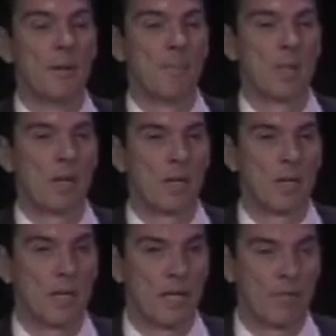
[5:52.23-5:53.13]

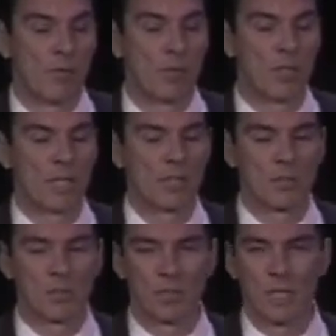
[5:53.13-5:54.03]
and
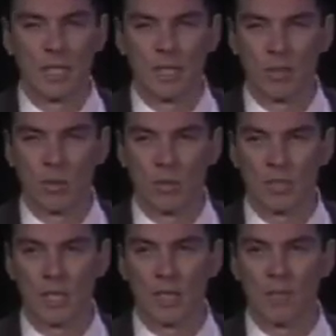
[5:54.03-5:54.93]
freelancers and a whole
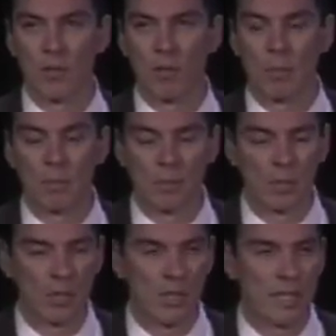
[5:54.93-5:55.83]
set of other people to
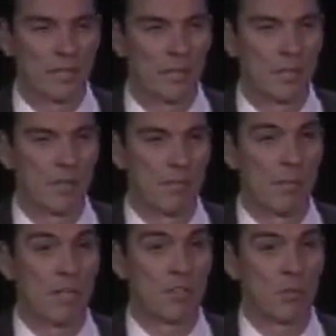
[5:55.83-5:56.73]
collect
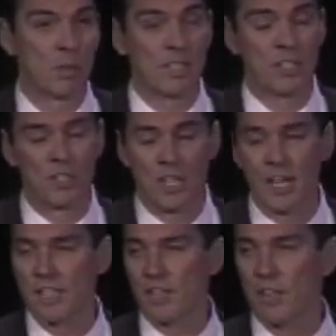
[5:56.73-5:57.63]
information. We
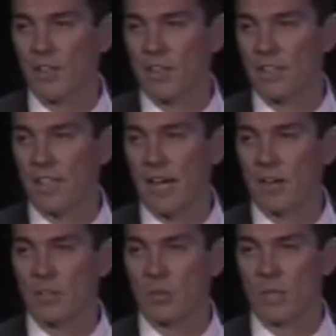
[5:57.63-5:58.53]
digitize everything in the town,
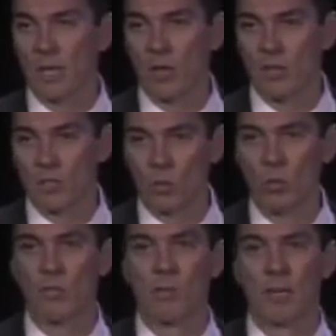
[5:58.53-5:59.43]
so we get all the school
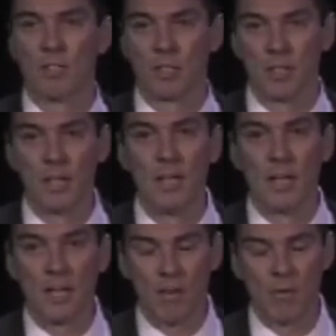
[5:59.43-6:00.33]
information,
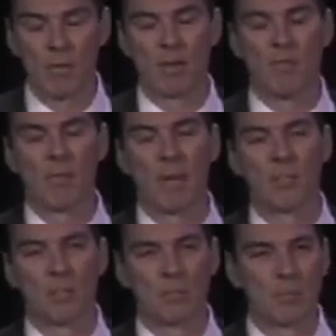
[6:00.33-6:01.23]
government
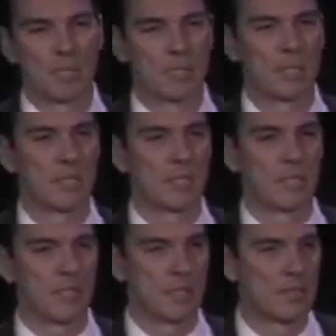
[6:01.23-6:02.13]
information, business
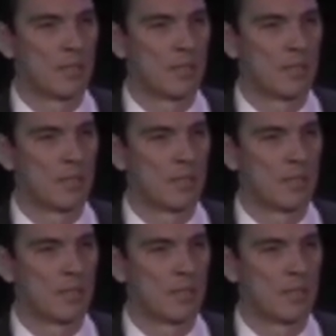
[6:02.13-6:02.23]
listings,